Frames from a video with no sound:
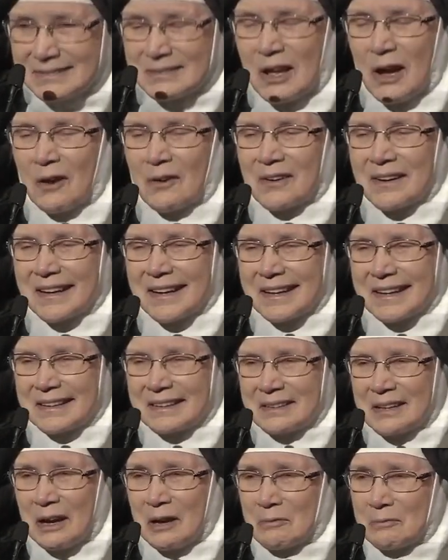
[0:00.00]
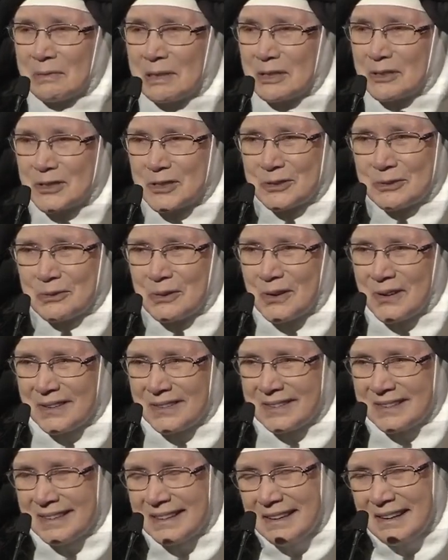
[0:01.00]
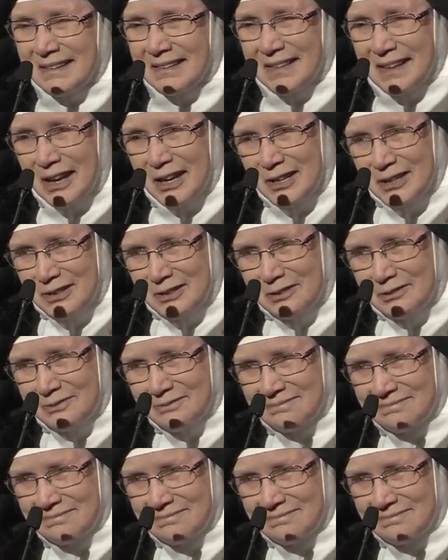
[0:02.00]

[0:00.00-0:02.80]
Okay. God bless you all. Thank you.